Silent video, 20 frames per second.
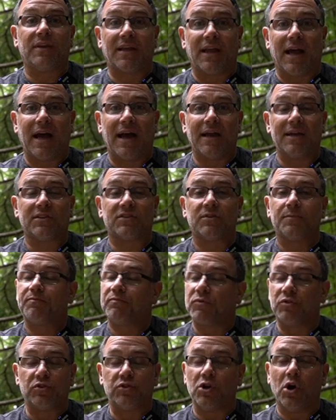the guys
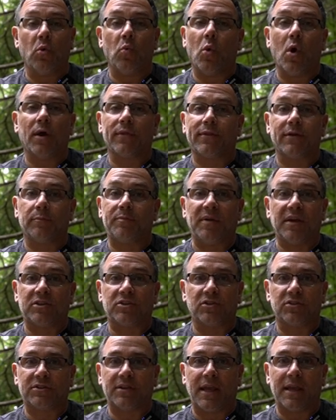don't want their
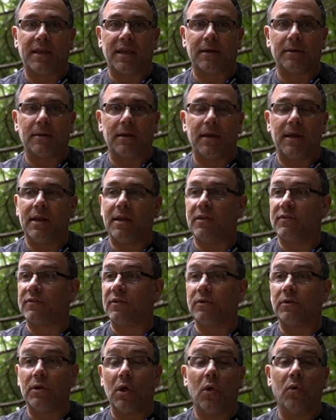pictures taken. It is
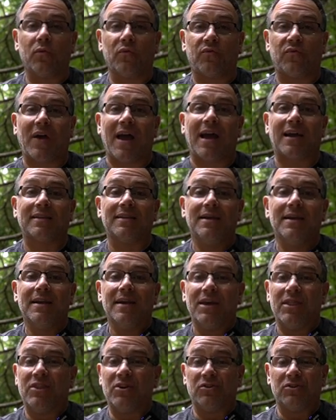a known fact.
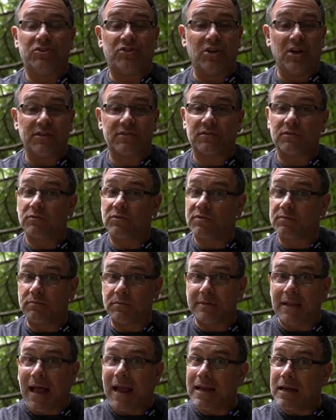They're just
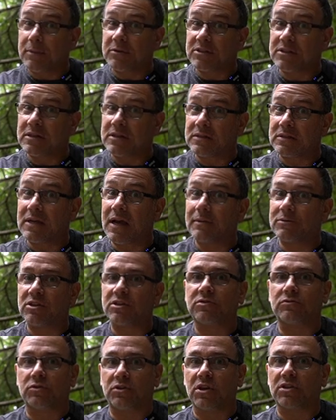90% of the time
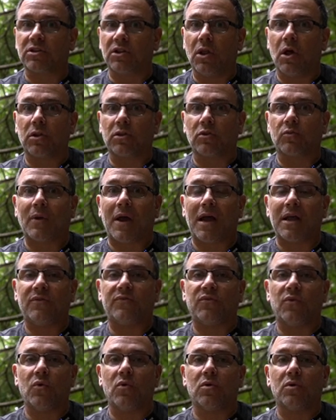just along the ride
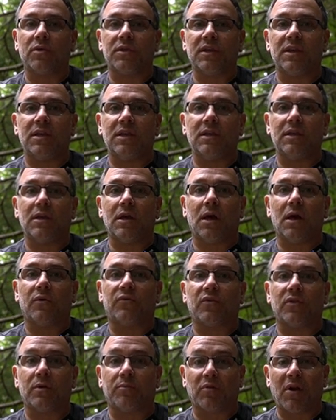for
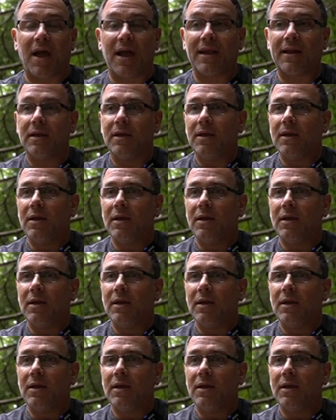the bride,